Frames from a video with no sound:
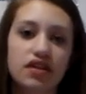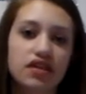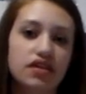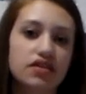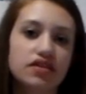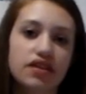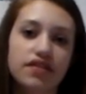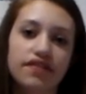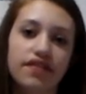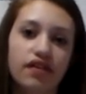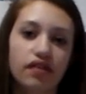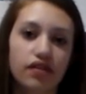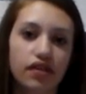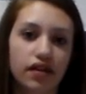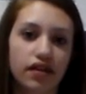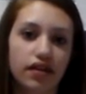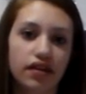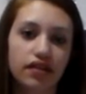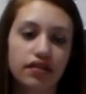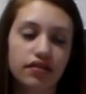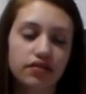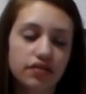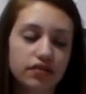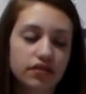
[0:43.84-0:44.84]
I felt
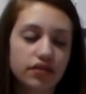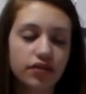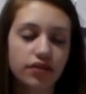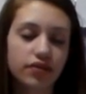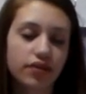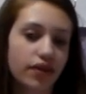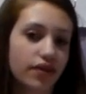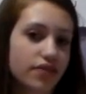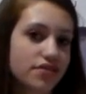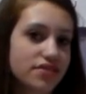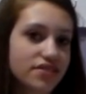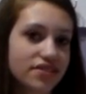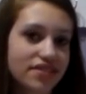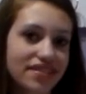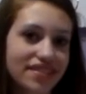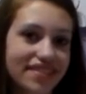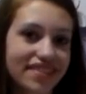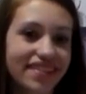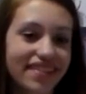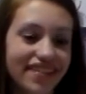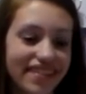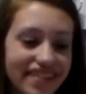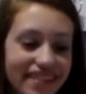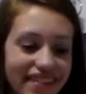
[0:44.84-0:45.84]
like it. Who knows?
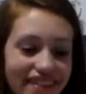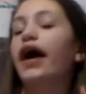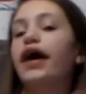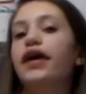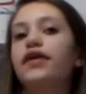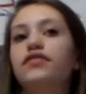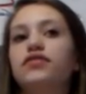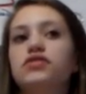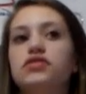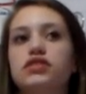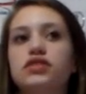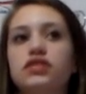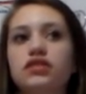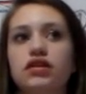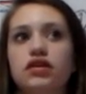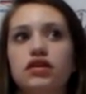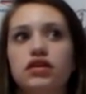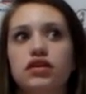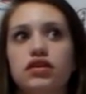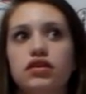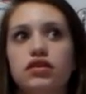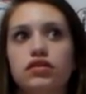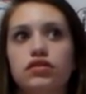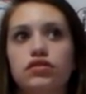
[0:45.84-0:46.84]
I
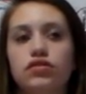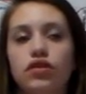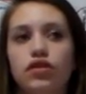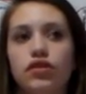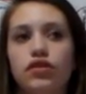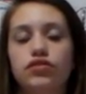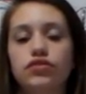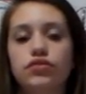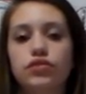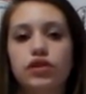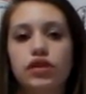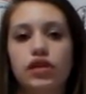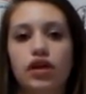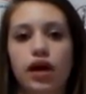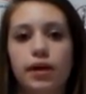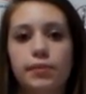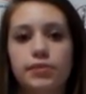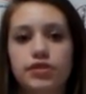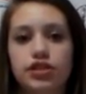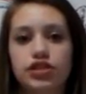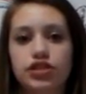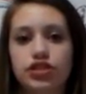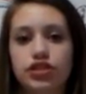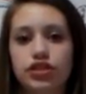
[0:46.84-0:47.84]
recently started doing
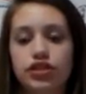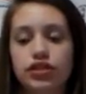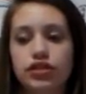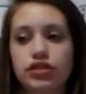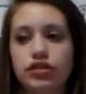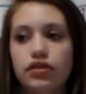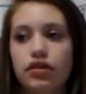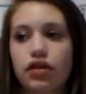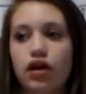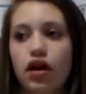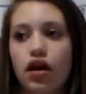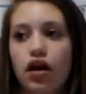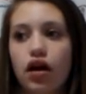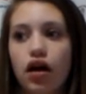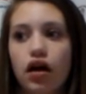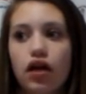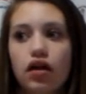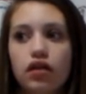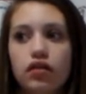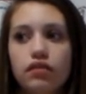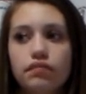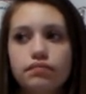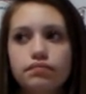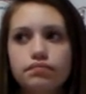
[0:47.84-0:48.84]
competition
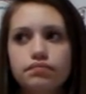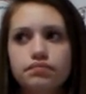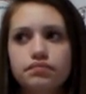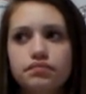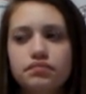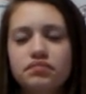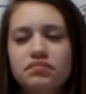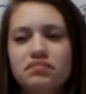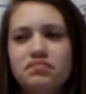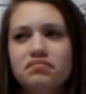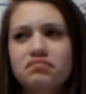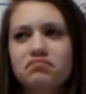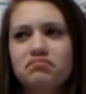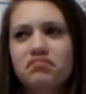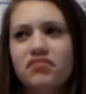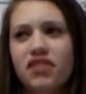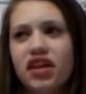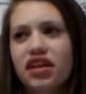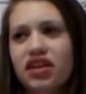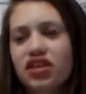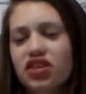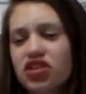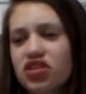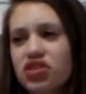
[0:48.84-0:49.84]

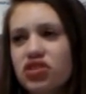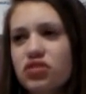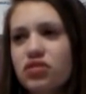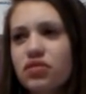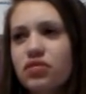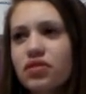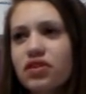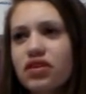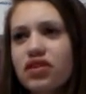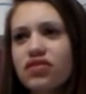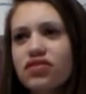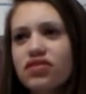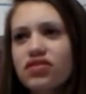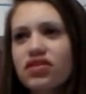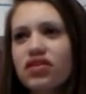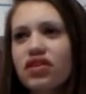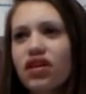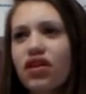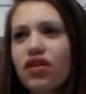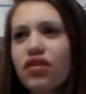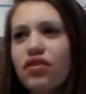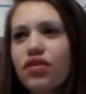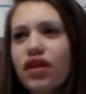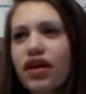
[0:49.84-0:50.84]
like 2 years
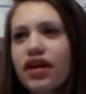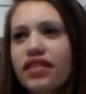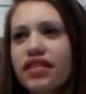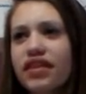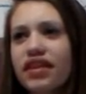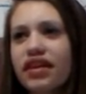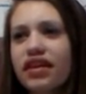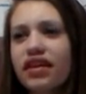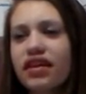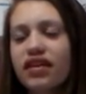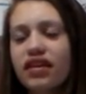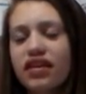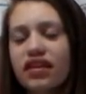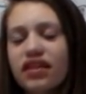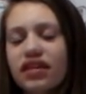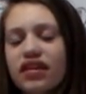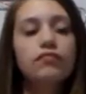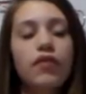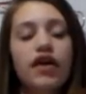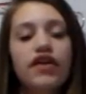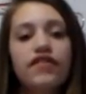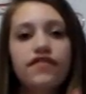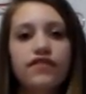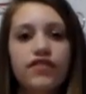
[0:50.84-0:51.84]
ago, I think.
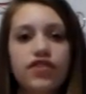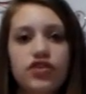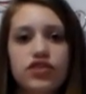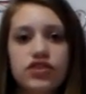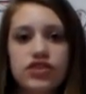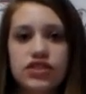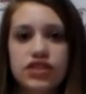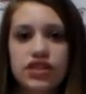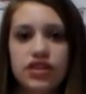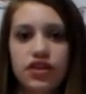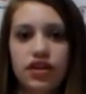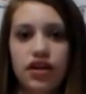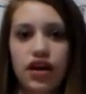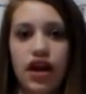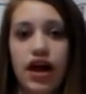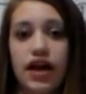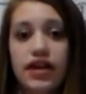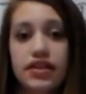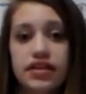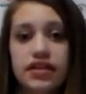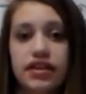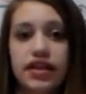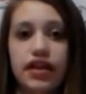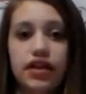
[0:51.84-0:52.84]
My first year
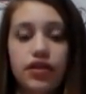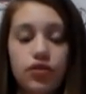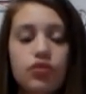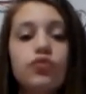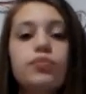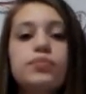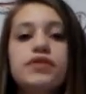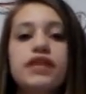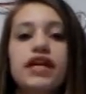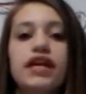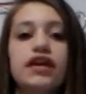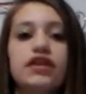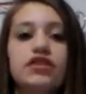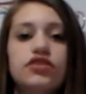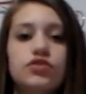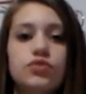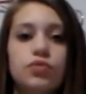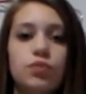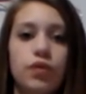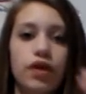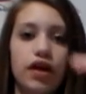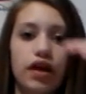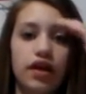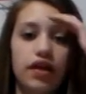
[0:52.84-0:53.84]
I did a group
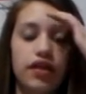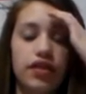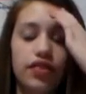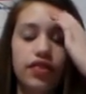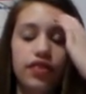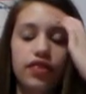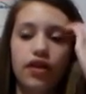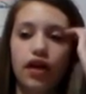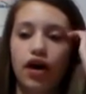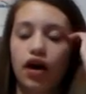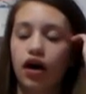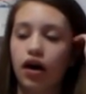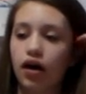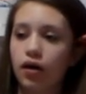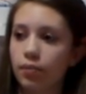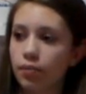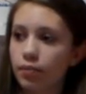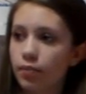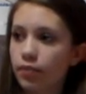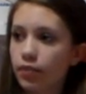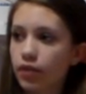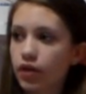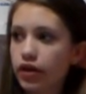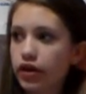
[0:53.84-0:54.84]
dance with
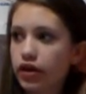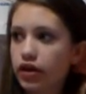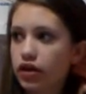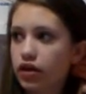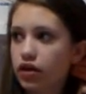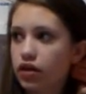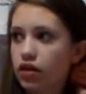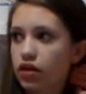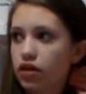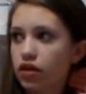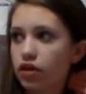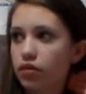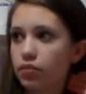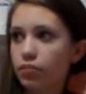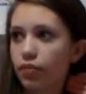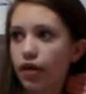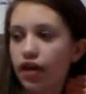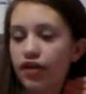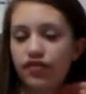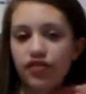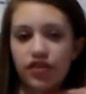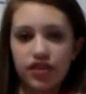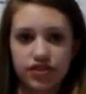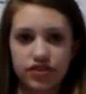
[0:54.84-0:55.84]

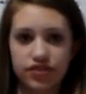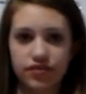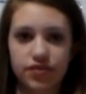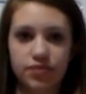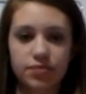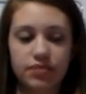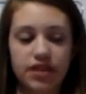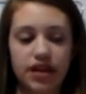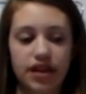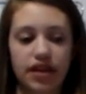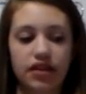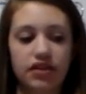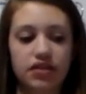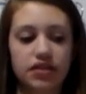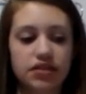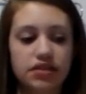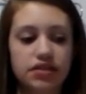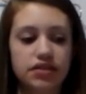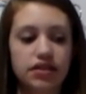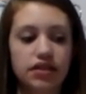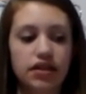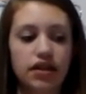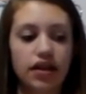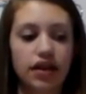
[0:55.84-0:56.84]
my friends from
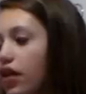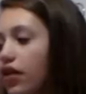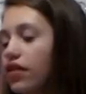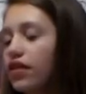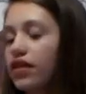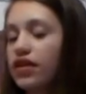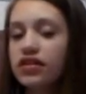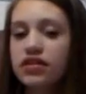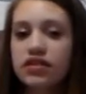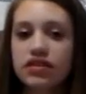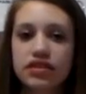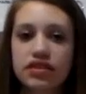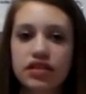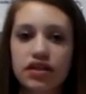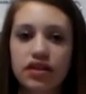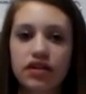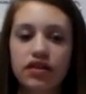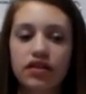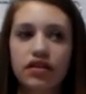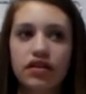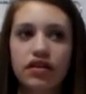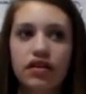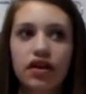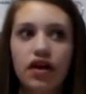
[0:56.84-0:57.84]
dance. This
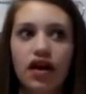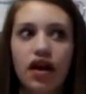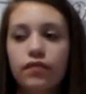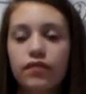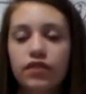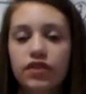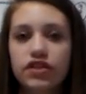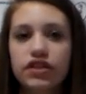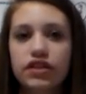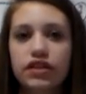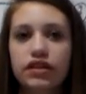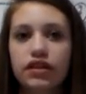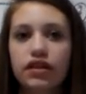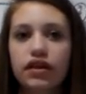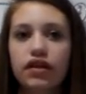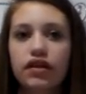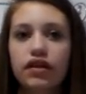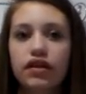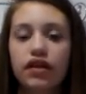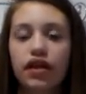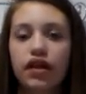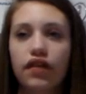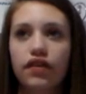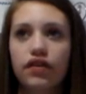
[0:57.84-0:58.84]
year we did
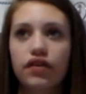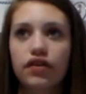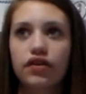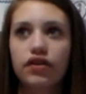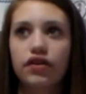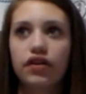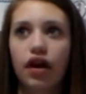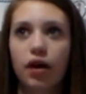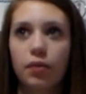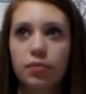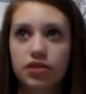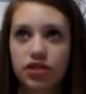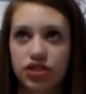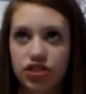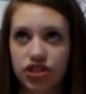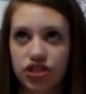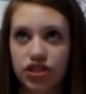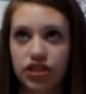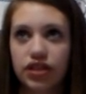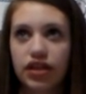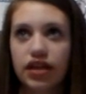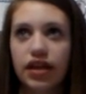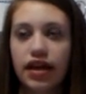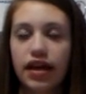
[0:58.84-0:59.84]
another
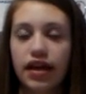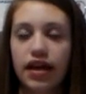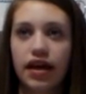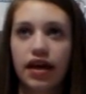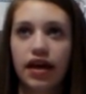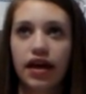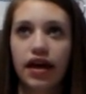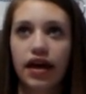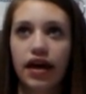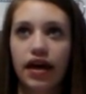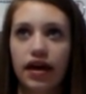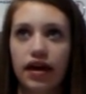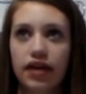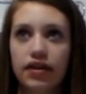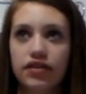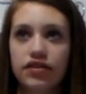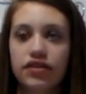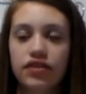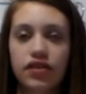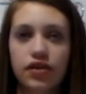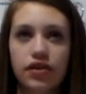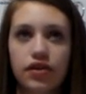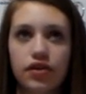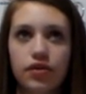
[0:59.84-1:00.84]
competition
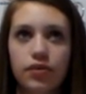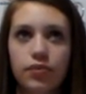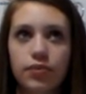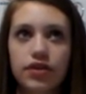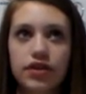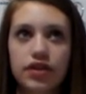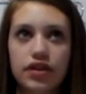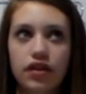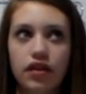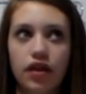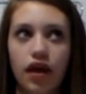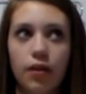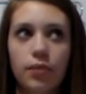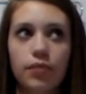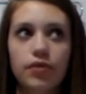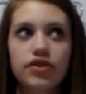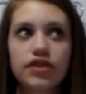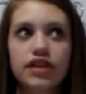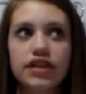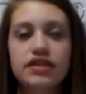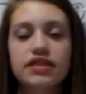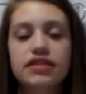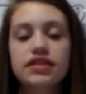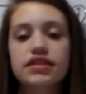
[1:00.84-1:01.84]
and we did a lot
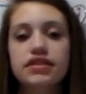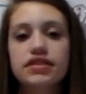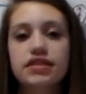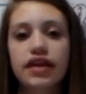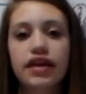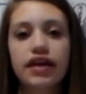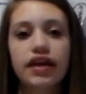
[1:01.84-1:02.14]
more dances.